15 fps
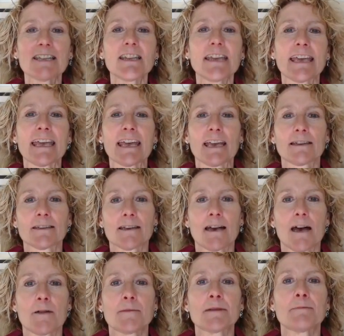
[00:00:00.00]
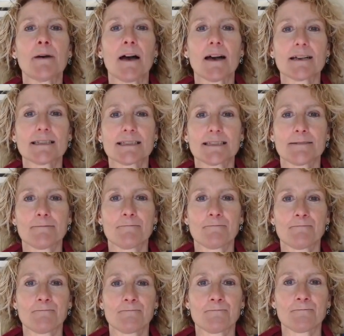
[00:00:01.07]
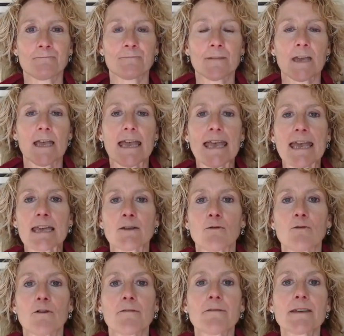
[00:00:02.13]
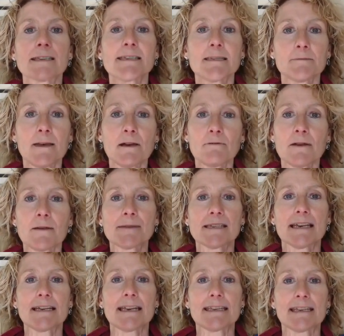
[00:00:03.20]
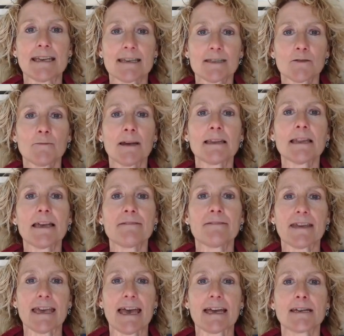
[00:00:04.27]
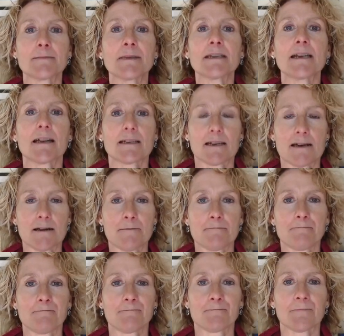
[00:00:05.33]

the link on the comment box and or visit my website at yestomylifeacademy.com